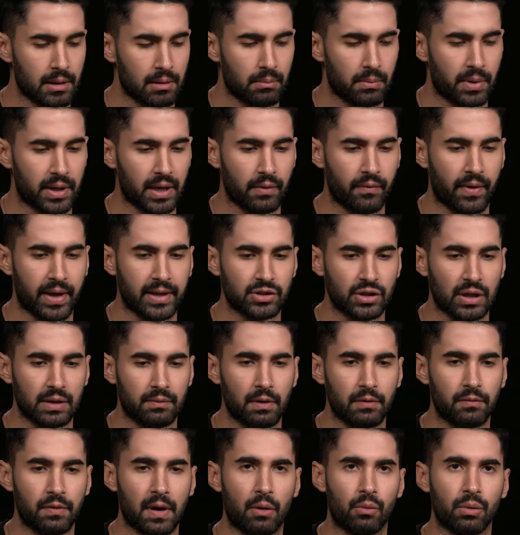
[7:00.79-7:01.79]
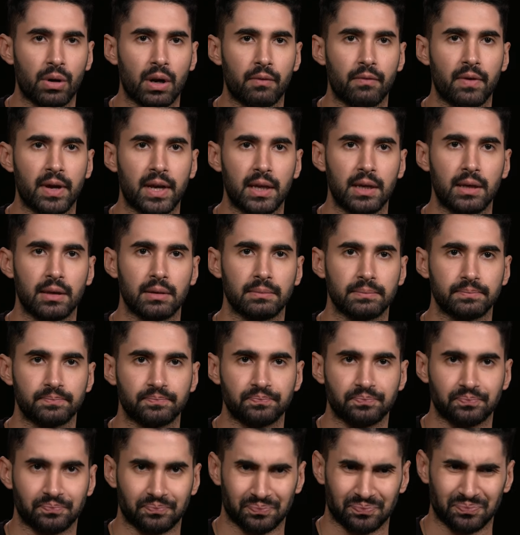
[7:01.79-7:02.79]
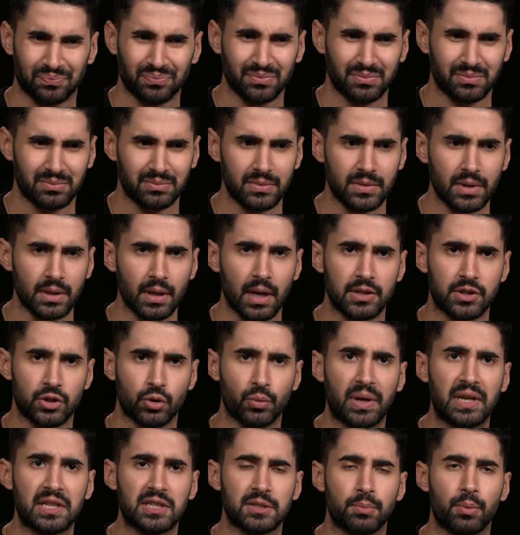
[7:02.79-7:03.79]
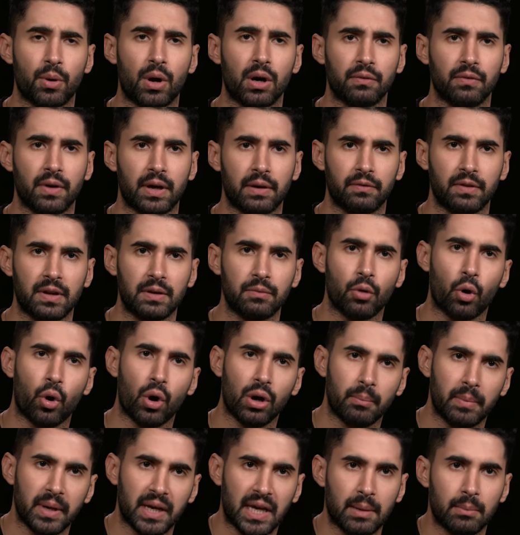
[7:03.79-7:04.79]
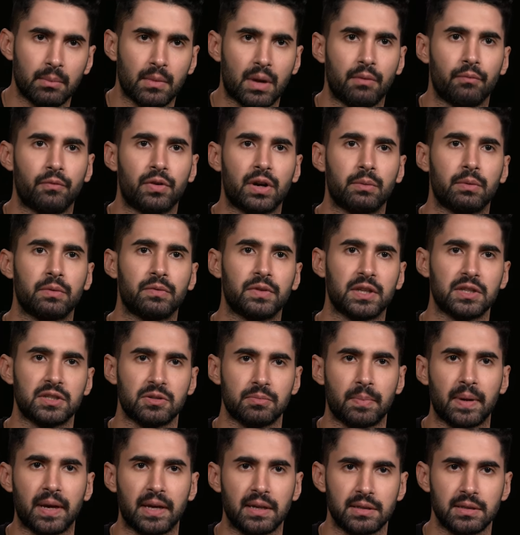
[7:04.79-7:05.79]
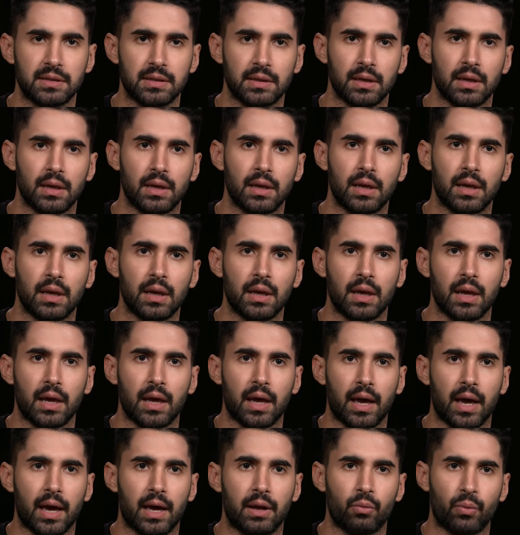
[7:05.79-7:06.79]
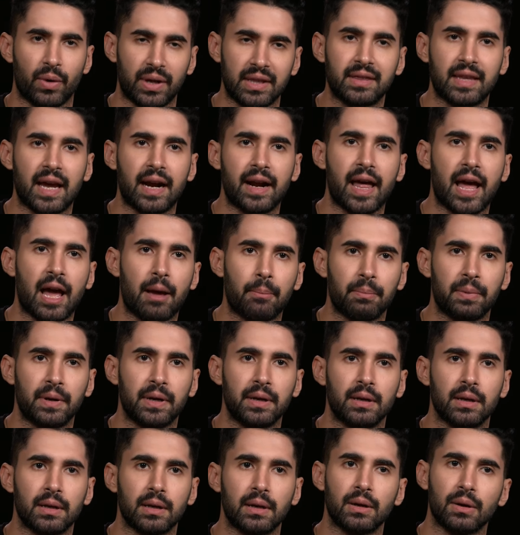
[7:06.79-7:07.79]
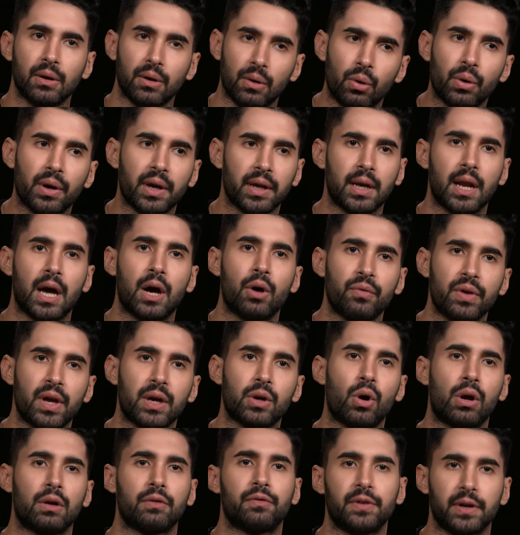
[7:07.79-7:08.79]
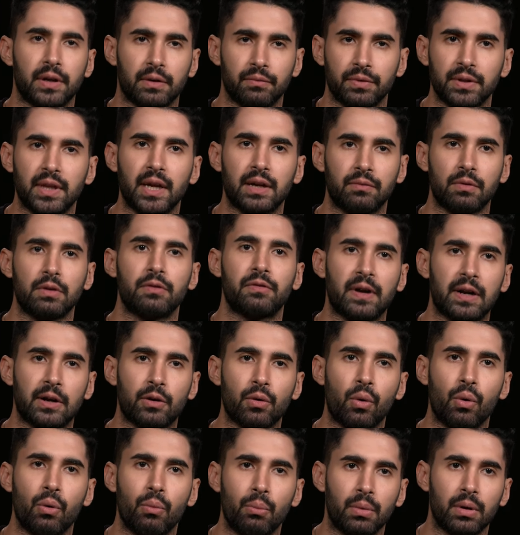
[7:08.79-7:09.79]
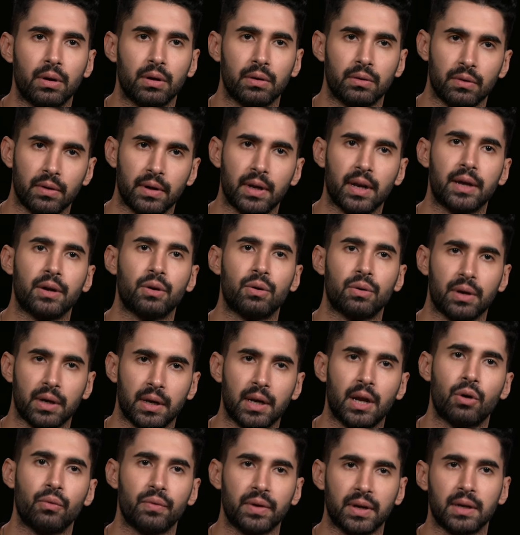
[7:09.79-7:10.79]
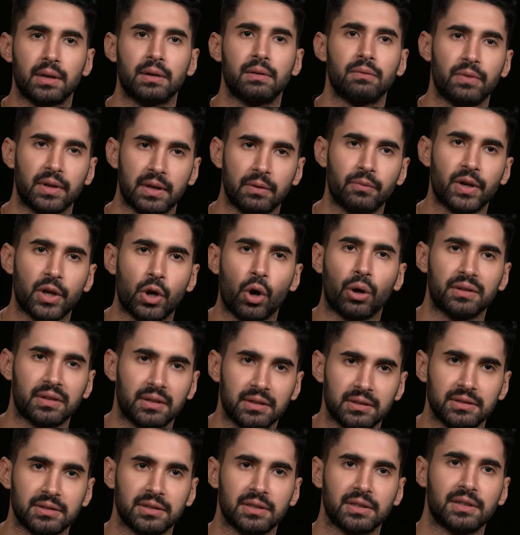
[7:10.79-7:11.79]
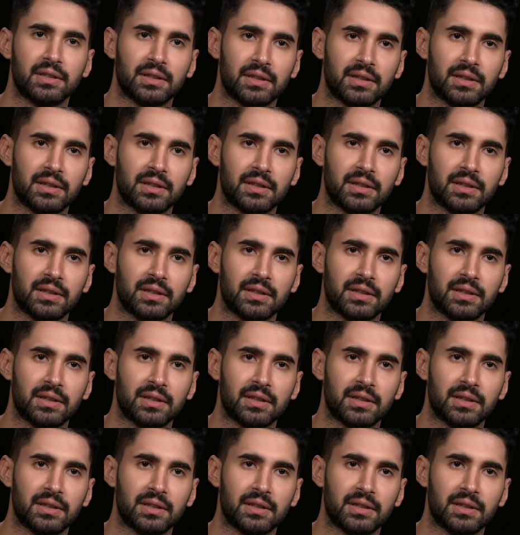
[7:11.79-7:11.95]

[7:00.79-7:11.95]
but eventually we found a sweet spot where we all became comfortable with the space. And when that happened, okay, now we are confident. Then we felt home. We were like, okay, now we got this.